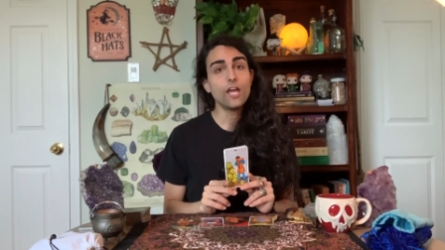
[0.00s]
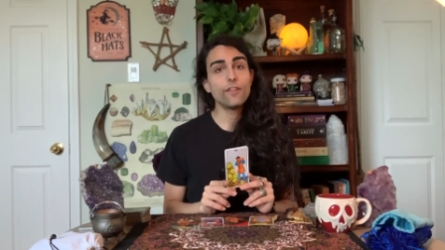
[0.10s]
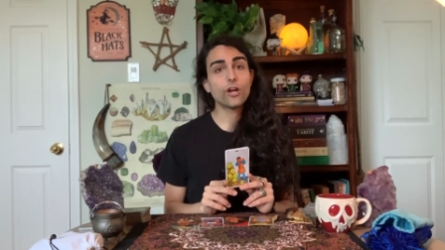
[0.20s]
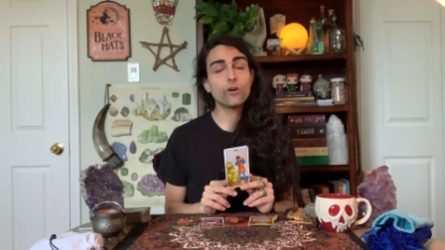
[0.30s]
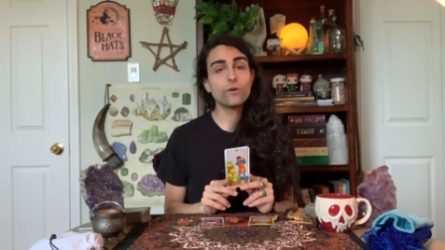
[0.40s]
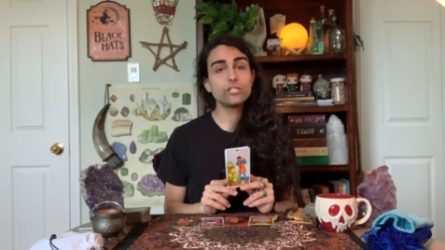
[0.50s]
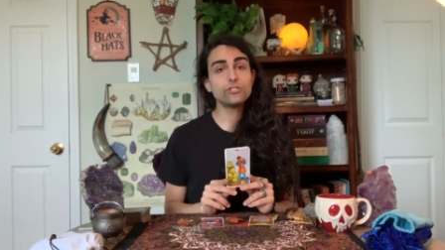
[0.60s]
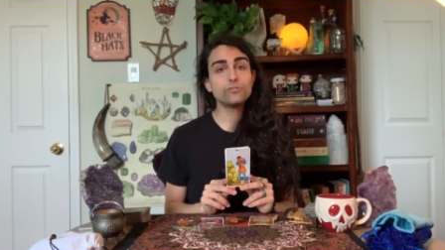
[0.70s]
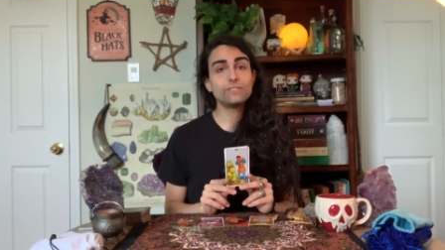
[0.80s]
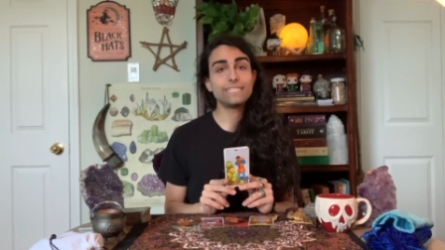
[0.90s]
They're going
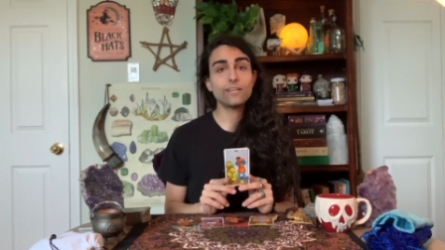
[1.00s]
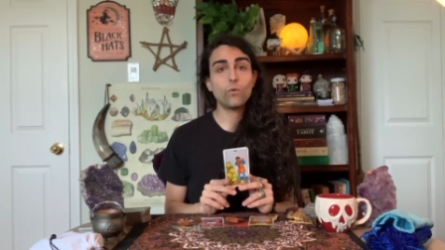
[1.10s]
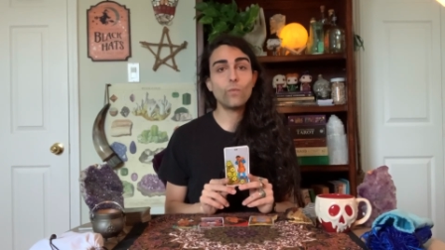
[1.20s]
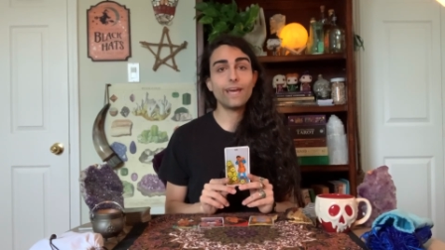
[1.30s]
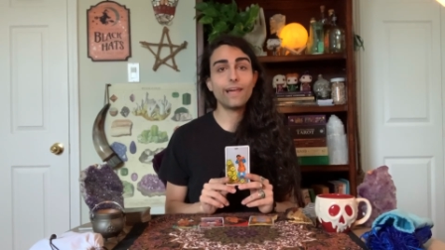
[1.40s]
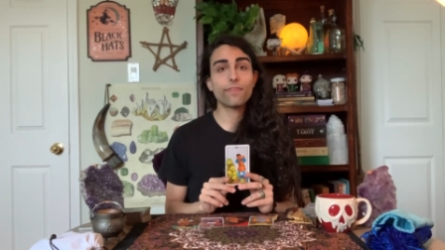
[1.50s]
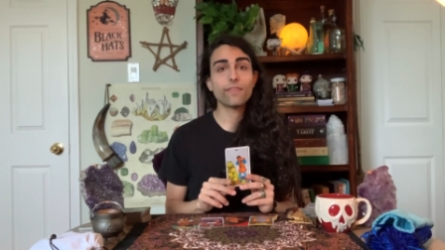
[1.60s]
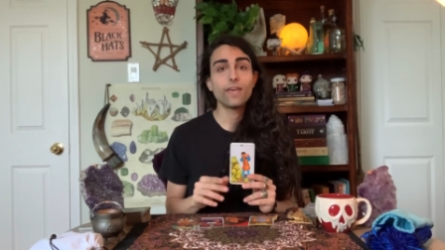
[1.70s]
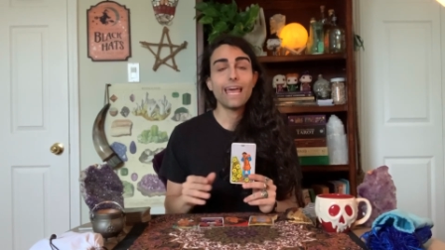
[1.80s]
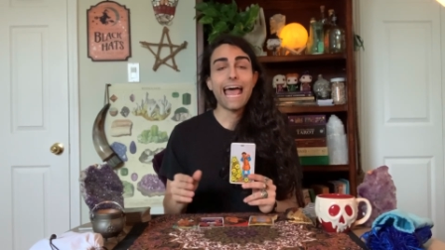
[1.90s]
to deal with
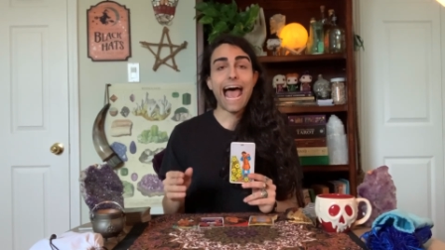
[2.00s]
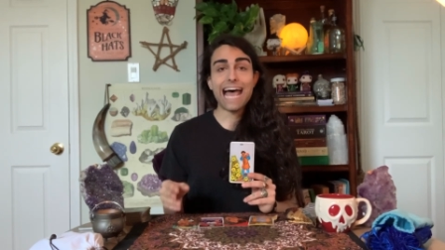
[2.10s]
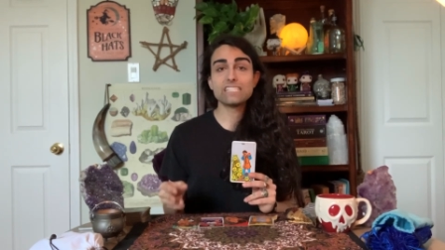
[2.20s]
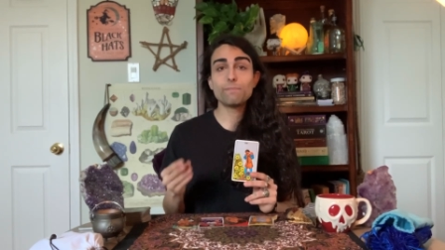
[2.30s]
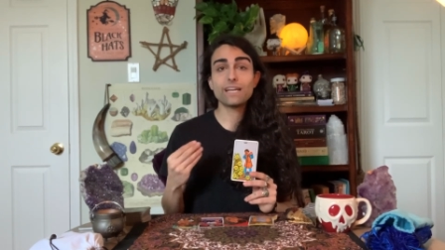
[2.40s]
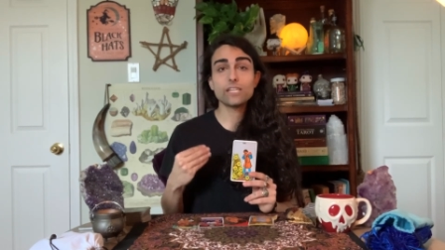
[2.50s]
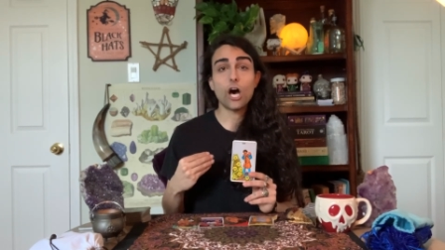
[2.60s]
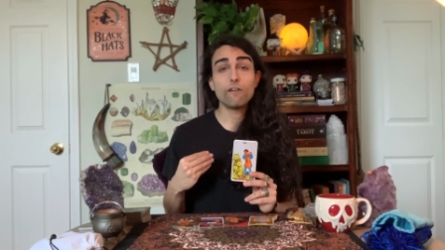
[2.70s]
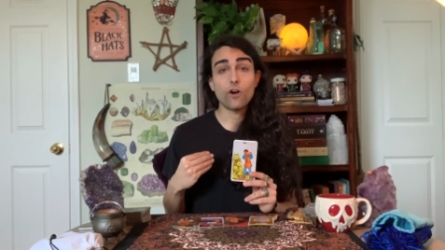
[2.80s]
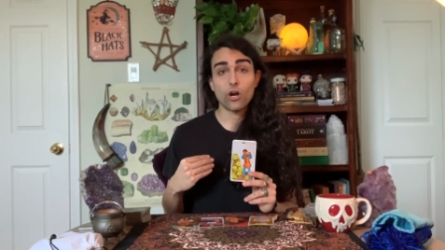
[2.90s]
aspects
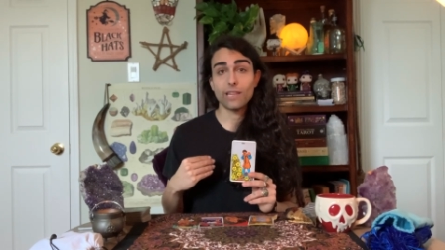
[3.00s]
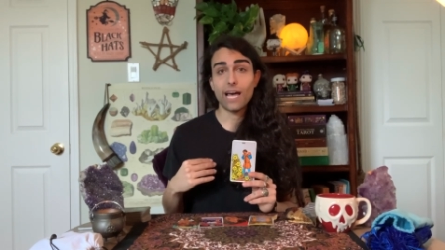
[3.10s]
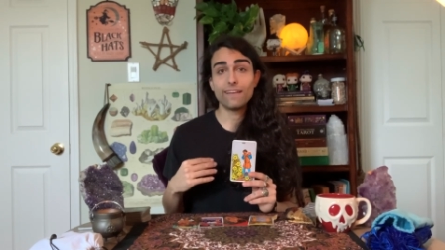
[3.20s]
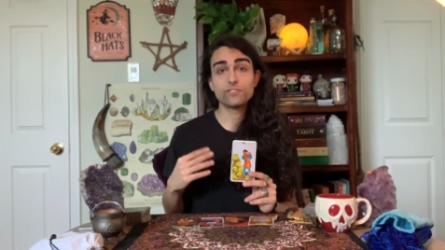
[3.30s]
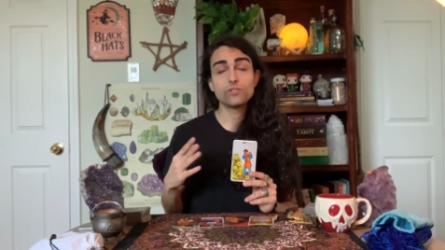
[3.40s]
of our lives.